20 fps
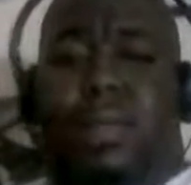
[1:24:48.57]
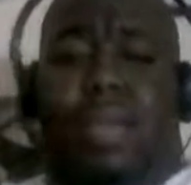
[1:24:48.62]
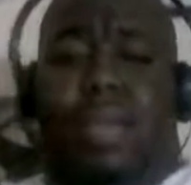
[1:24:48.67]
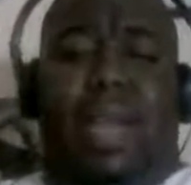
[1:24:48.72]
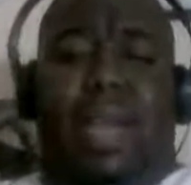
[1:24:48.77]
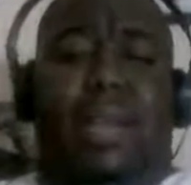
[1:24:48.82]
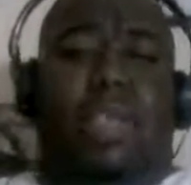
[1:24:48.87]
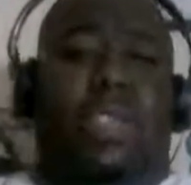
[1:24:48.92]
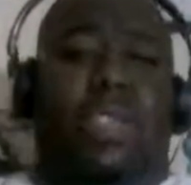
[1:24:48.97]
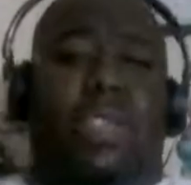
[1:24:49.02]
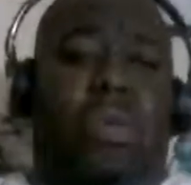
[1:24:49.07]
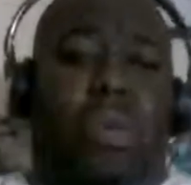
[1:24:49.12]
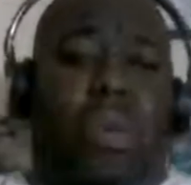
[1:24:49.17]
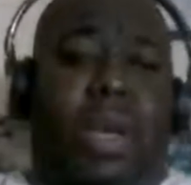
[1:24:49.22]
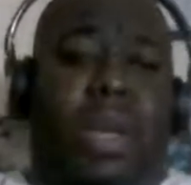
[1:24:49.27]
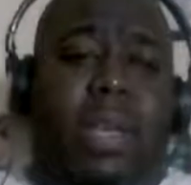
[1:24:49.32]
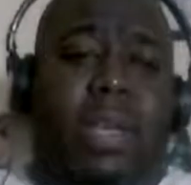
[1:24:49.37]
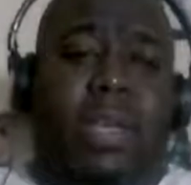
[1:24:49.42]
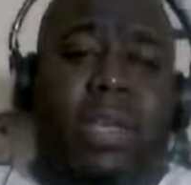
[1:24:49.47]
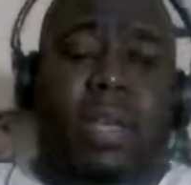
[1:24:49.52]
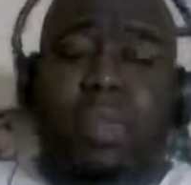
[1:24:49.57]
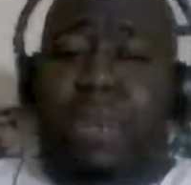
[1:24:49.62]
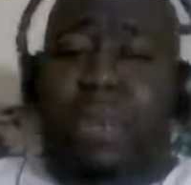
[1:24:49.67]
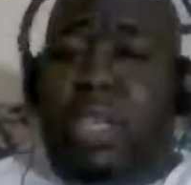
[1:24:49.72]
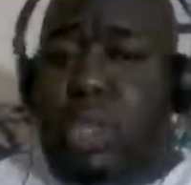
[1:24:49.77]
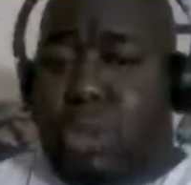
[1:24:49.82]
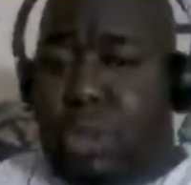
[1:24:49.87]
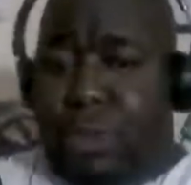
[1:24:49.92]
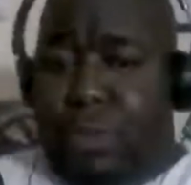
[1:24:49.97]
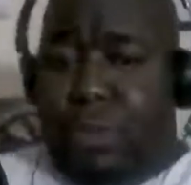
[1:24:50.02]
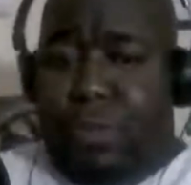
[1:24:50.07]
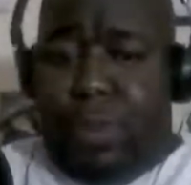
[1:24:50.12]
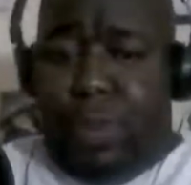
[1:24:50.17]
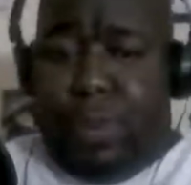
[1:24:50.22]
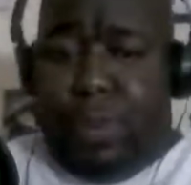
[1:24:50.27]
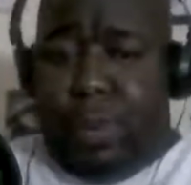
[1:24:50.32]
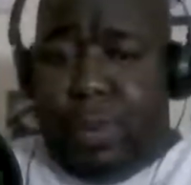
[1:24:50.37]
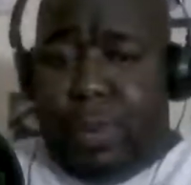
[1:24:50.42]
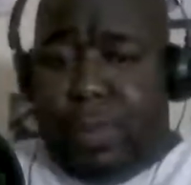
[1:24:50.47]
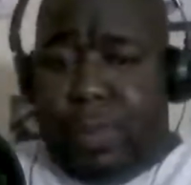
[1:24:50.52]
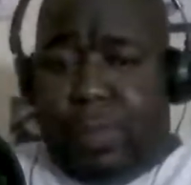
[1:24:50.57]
that is going to be truthful.